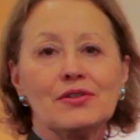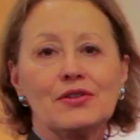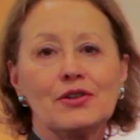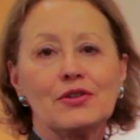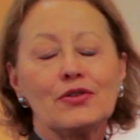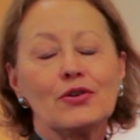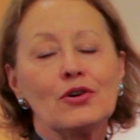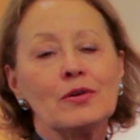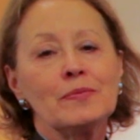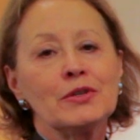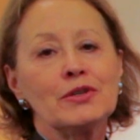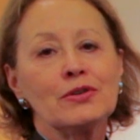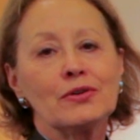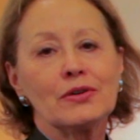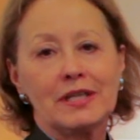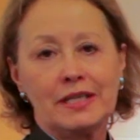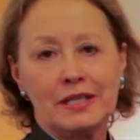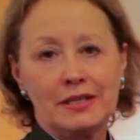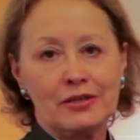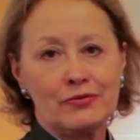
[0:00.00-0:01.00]
The
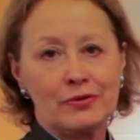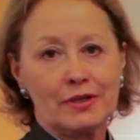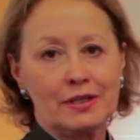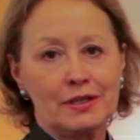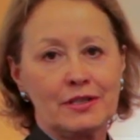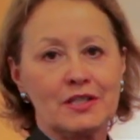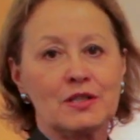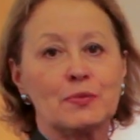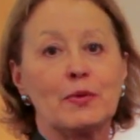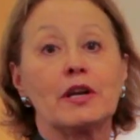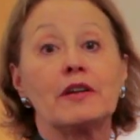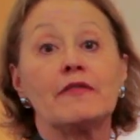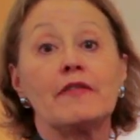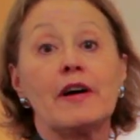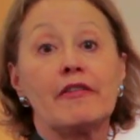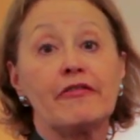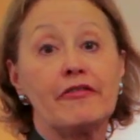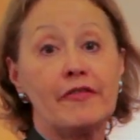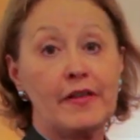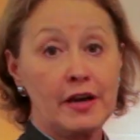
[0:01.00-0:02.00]
Thermador E-Griddle is one of
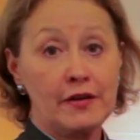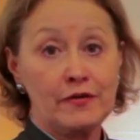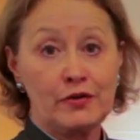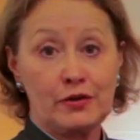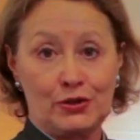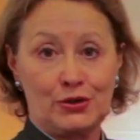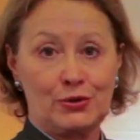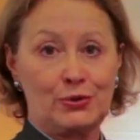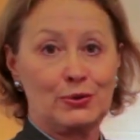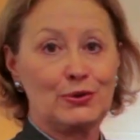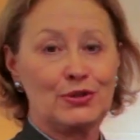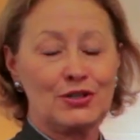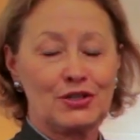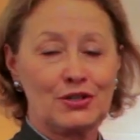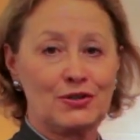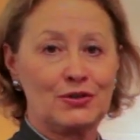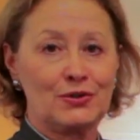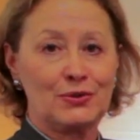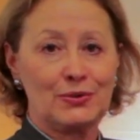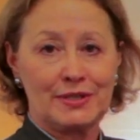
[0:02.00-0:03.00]
our favorite tools
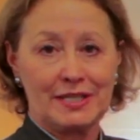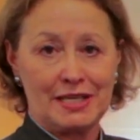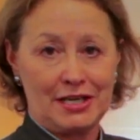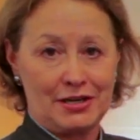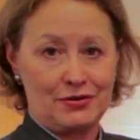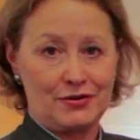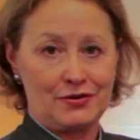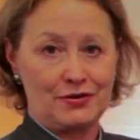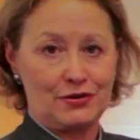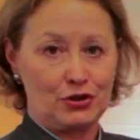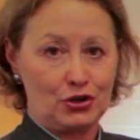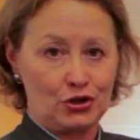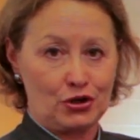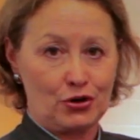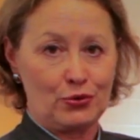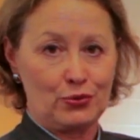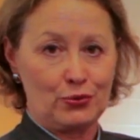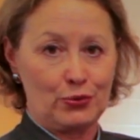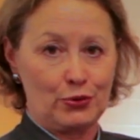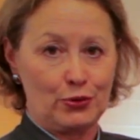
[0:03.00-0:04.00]
to use here in the
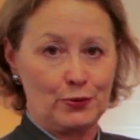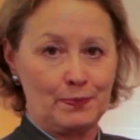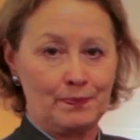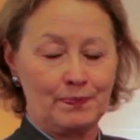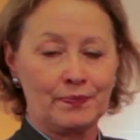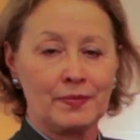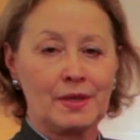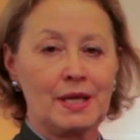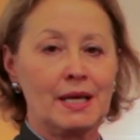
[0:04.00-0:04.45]
showroom.